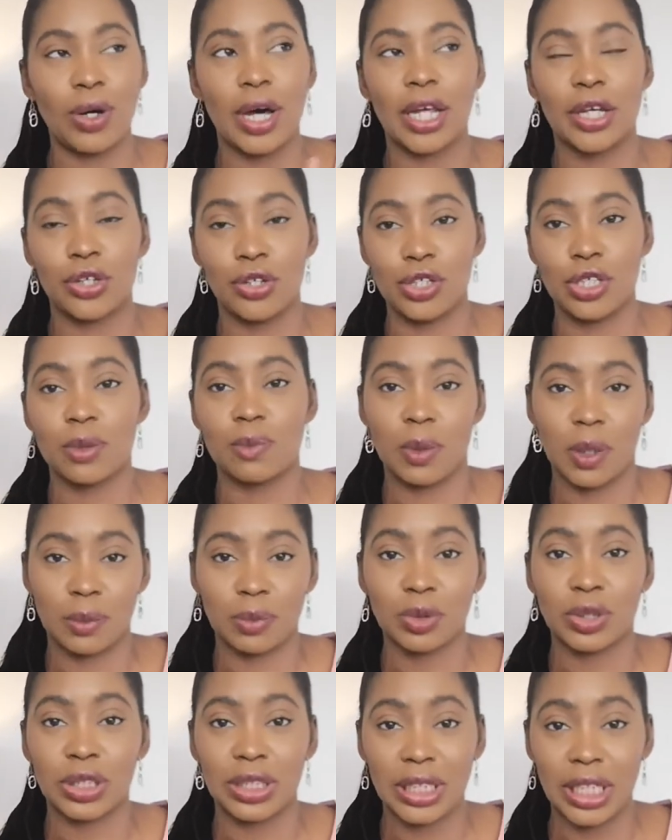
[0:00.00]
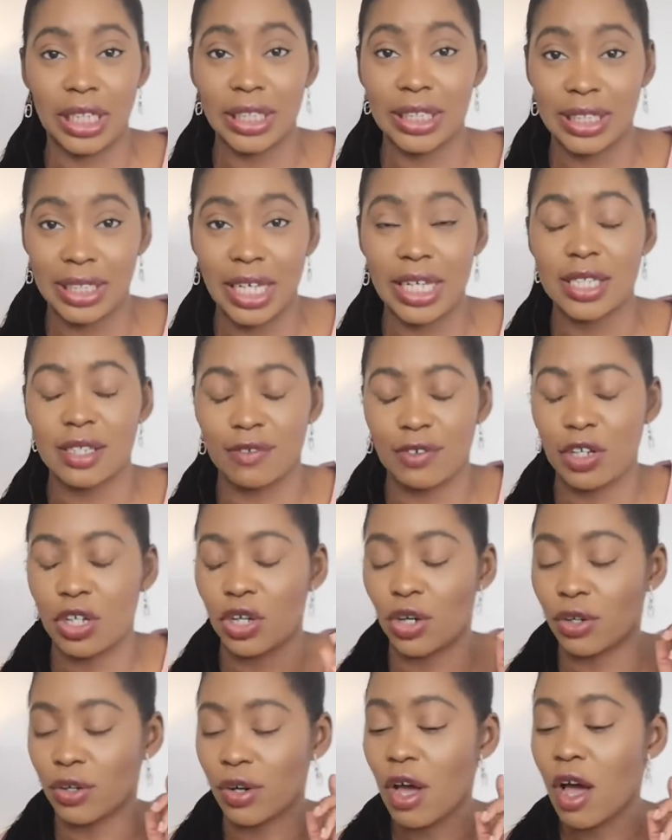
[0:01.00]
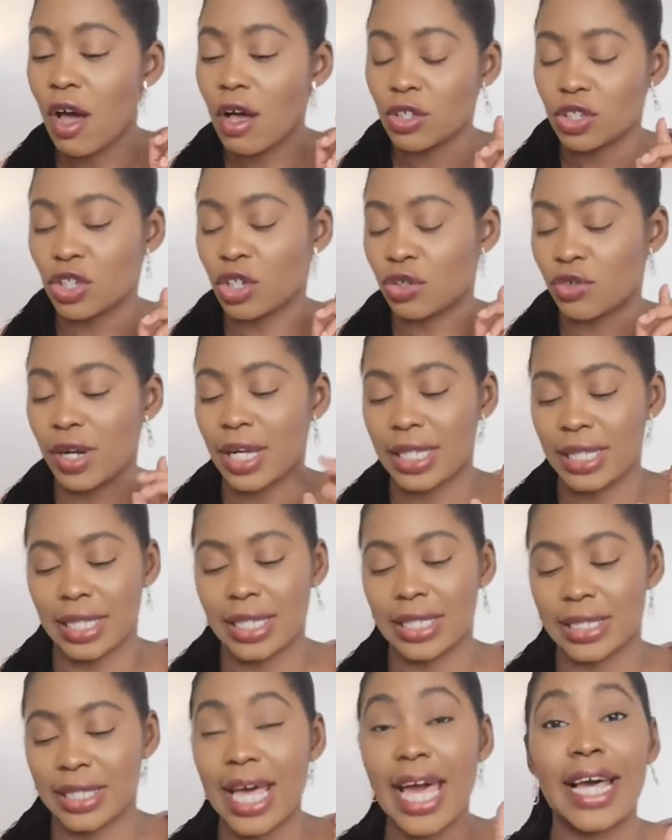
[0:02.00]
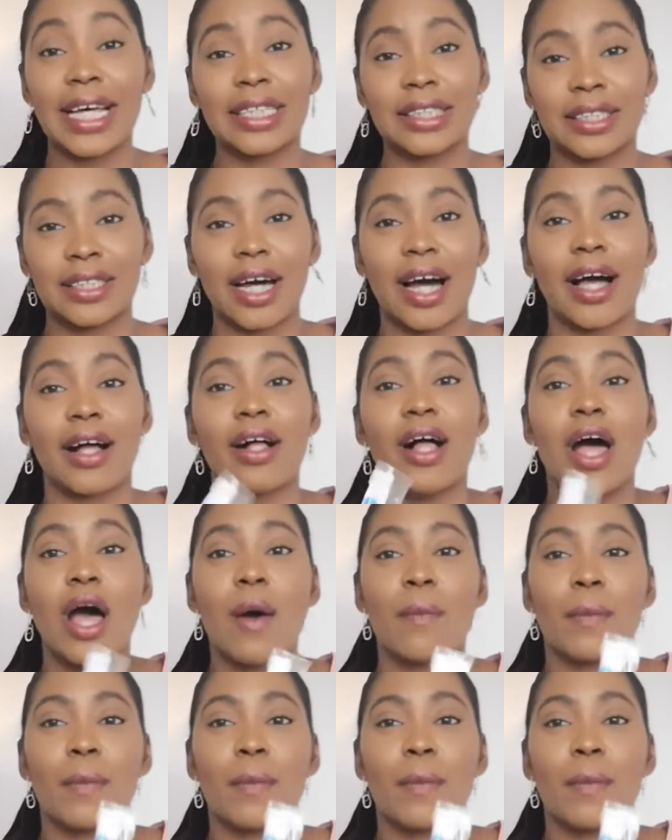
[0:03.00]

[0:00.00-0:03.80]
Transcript: I used the purple to, in today's video to create this hairstyle,